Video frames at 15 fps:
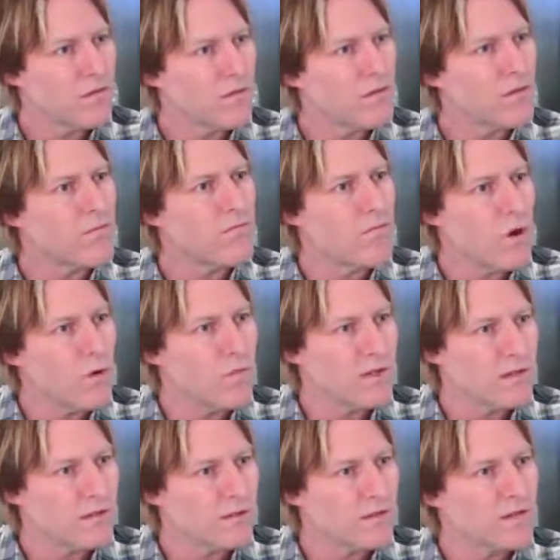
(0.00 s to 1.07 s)
the
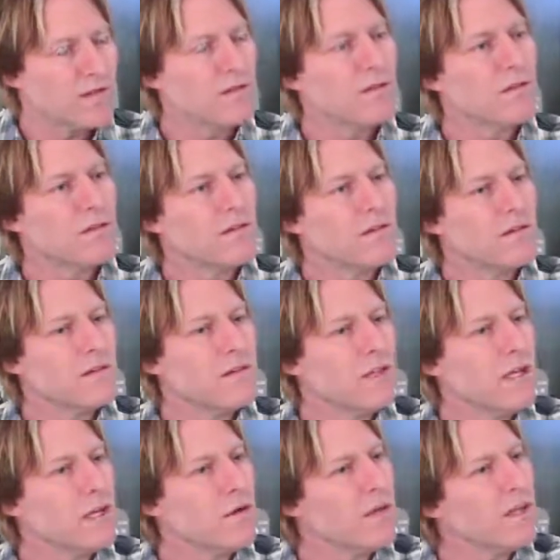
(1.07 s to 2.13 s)
moments,
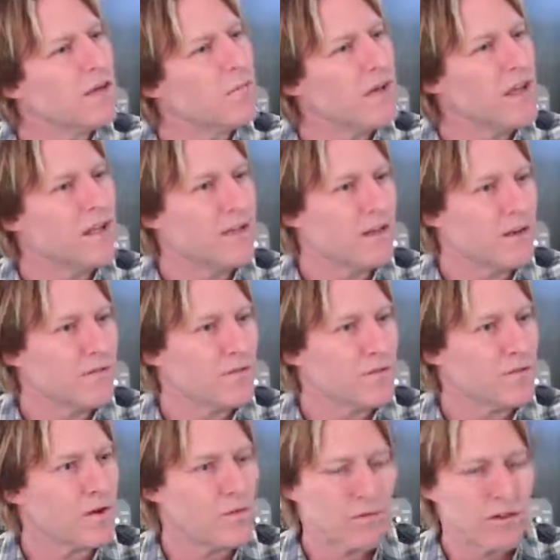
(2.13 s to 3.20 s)
independent of the
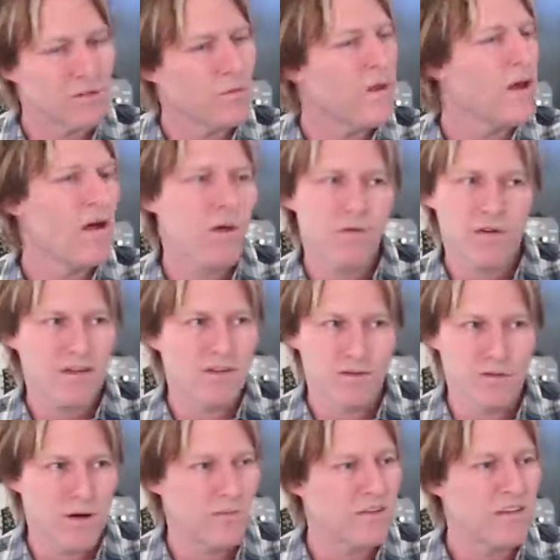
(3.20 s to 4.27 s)
script, because we all read
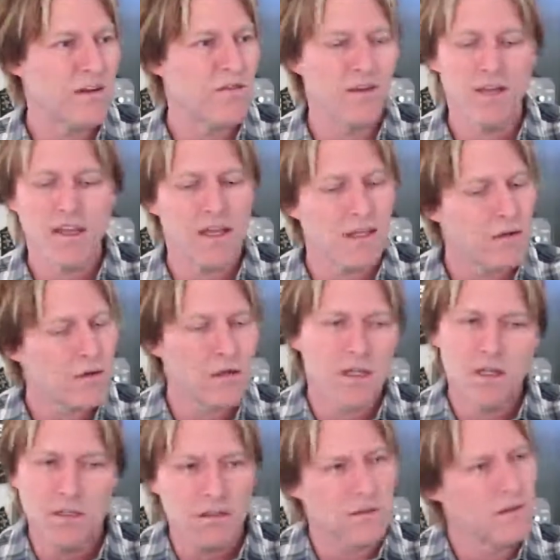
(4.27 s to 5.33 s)
scripts differently. You
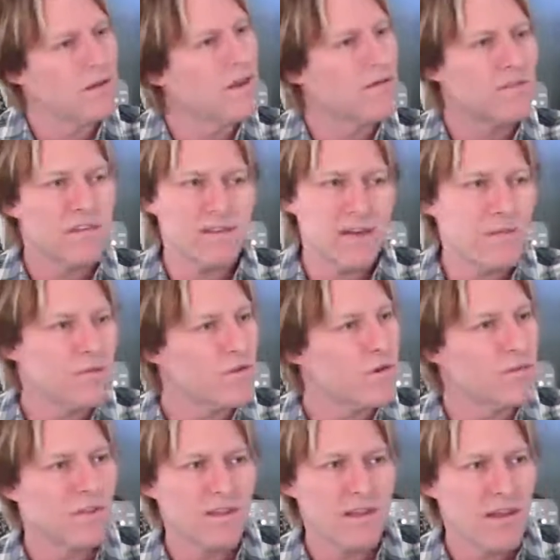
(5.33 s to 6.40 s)
can give the same
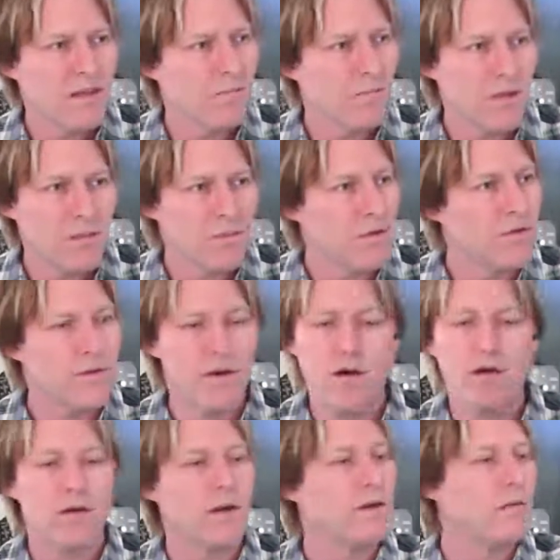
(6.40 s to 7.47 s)
script to 10 people and they're
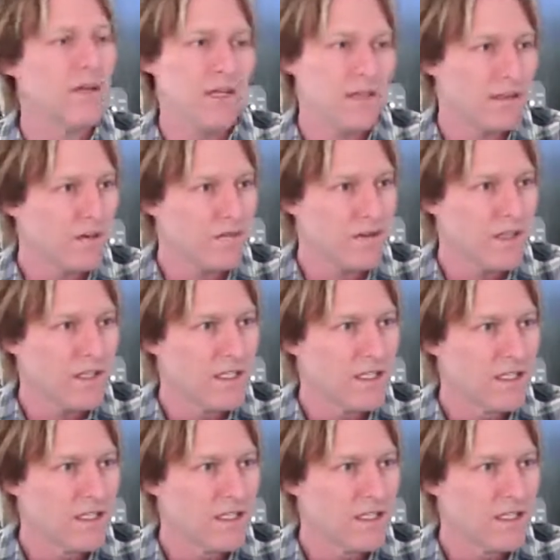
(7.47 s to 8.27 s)
all going to read it differently.